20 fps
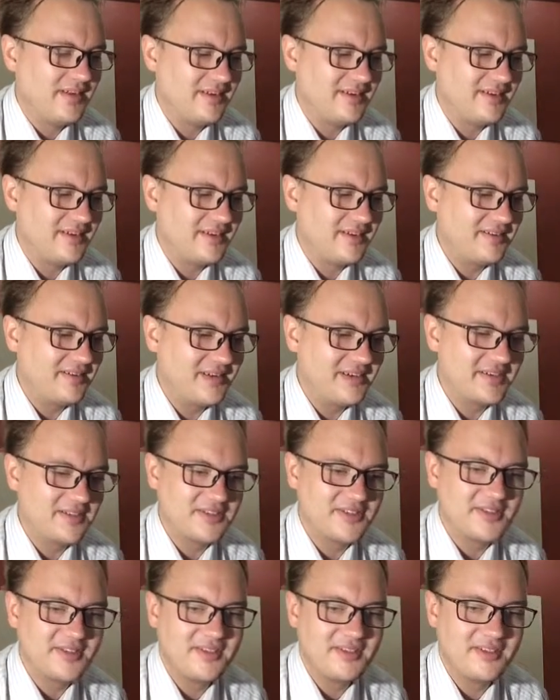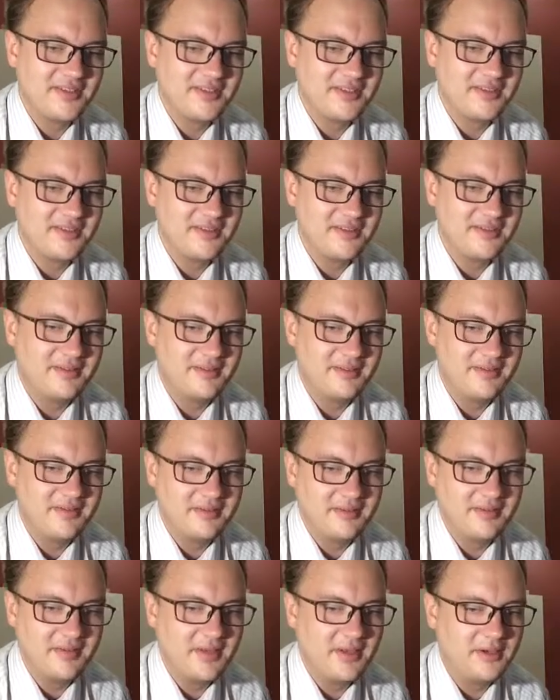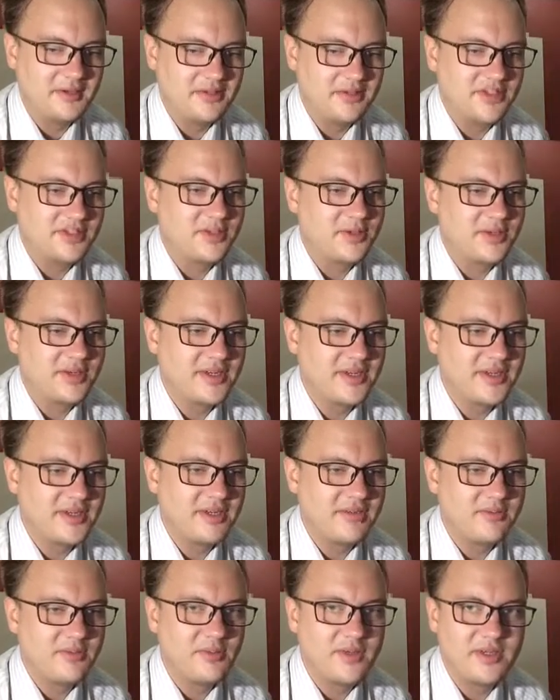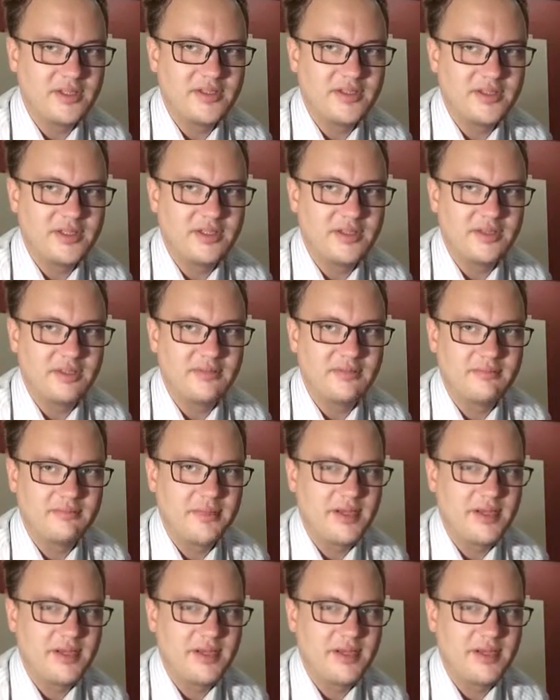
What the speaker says: like there's the old story of watching